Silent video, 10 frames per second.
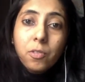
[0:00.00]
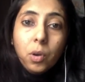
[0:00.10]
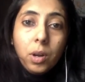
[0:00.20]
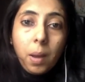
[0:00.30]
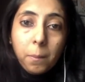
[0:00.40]

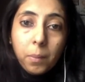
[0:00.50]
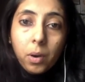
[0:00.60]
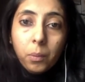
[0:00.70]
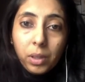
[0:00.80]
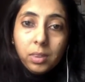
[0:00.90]
your
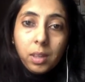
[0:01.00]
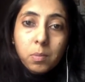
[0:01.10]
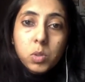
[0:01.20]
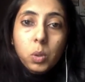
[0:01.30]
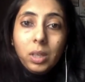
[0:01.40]
number with
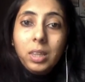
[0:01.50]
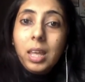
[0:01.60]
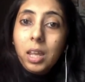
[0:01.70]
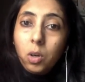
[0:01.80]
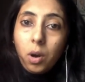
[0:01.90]
them so that they
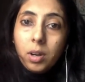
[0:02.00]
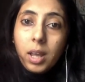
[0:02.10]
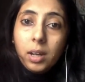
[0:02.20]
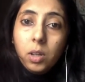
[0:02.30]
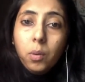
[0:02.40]
can
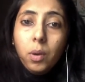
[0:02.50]
contact you,